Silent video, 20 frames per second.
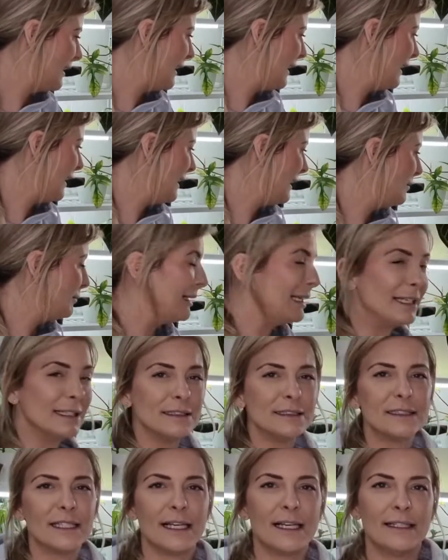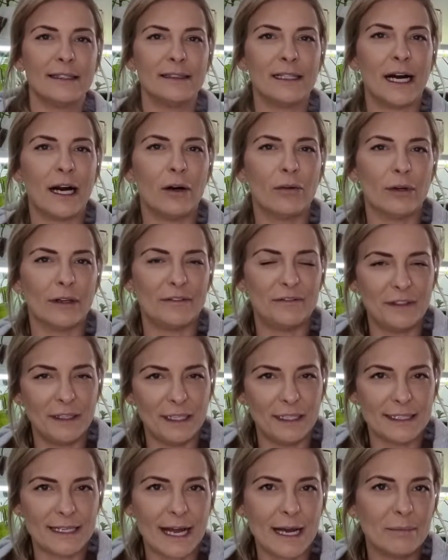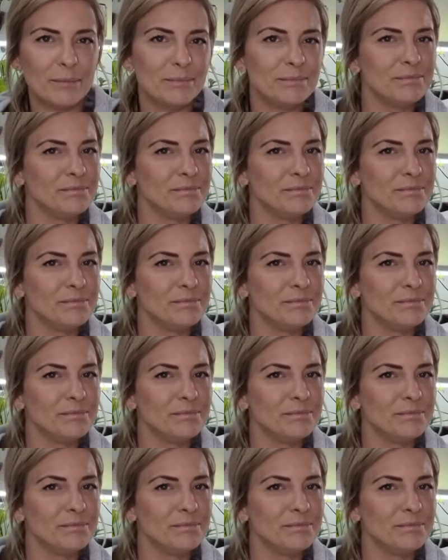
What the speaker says: in a minute and how I fill it up.